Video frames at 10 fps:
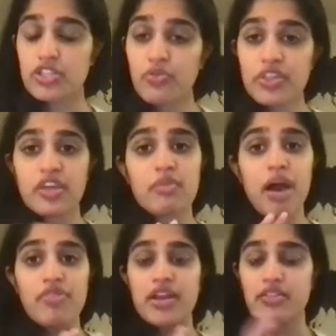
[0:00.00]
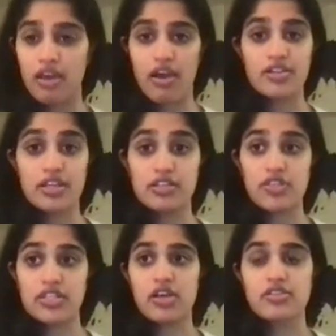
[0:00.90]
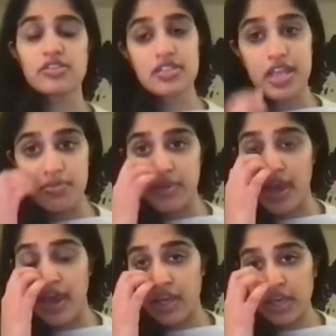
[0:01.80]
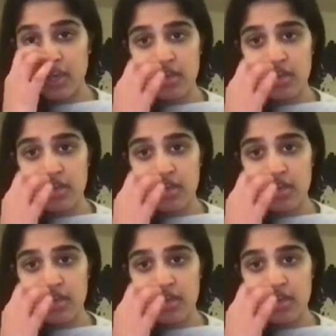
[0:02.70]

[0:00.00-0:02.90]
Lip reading: So if we think about that in the context of this toxicity API,